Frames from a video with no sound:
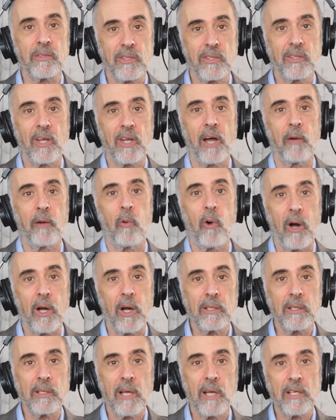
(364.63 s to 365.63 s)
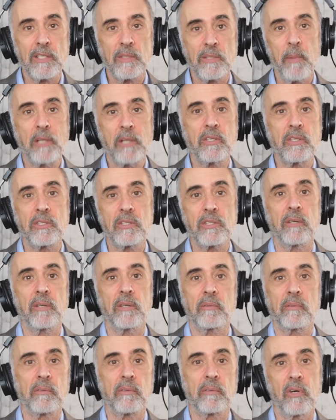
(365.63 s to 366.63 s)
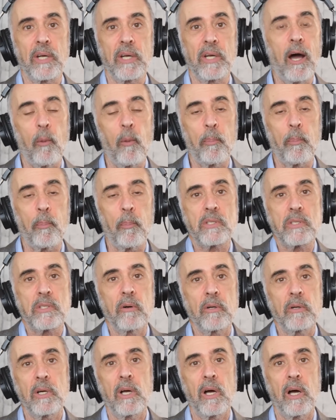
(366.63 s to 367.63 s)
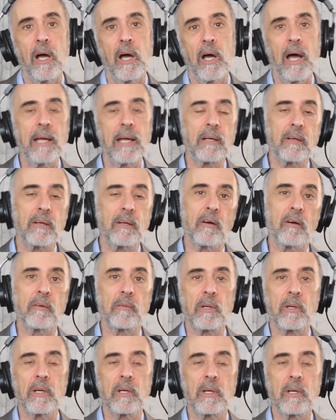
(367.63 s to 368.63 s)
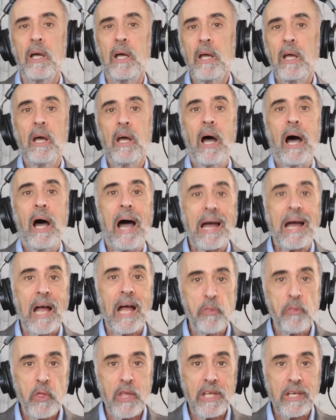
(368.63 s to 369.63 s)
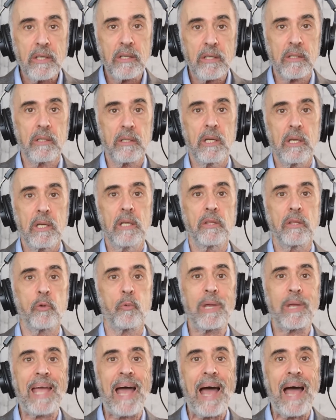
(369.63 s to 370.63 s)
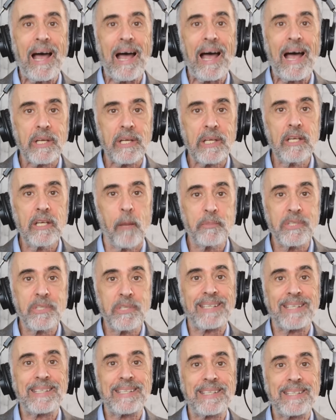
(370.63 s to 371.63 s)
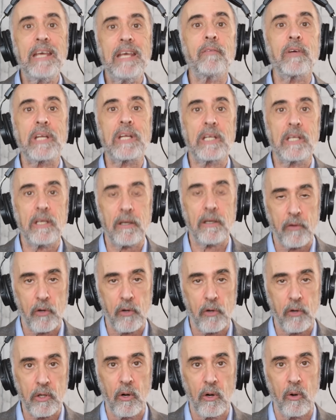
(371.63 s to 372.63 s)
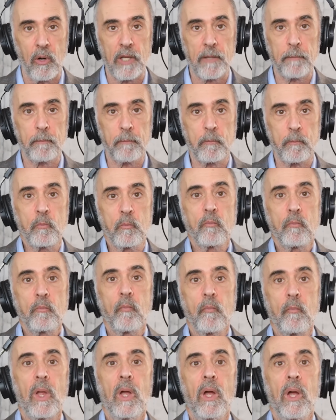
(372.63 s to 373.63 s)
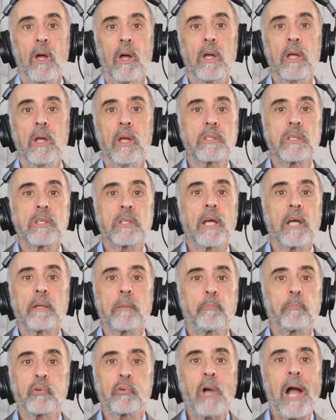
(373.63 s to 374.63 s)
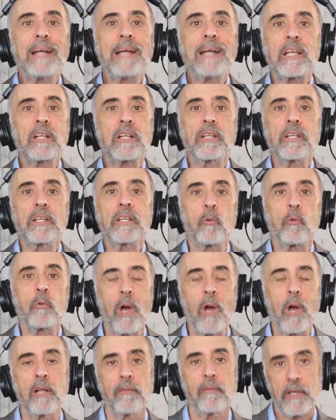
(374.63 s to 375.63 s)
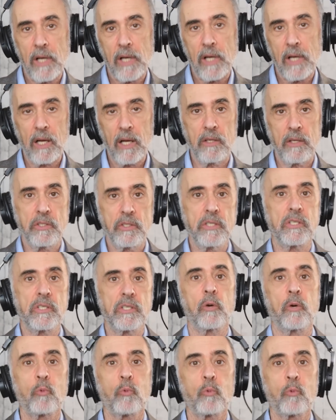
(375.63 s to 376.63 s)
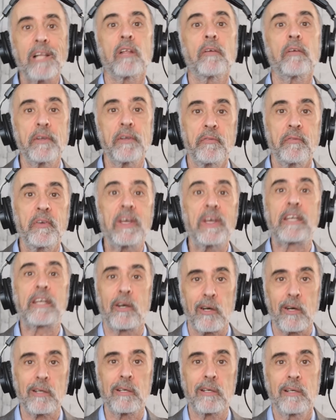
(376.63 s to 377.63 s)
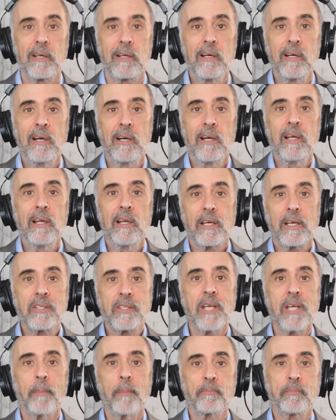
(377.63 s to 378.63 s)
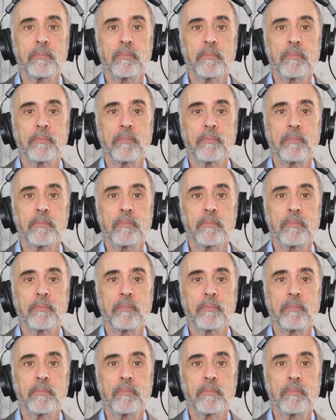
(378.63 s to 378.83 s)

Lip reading: to Taiwan as much as it could help it. So I don't know. I think in the reality, objectivity of her going is like practically irrelevant. She's an irrelevant figure, except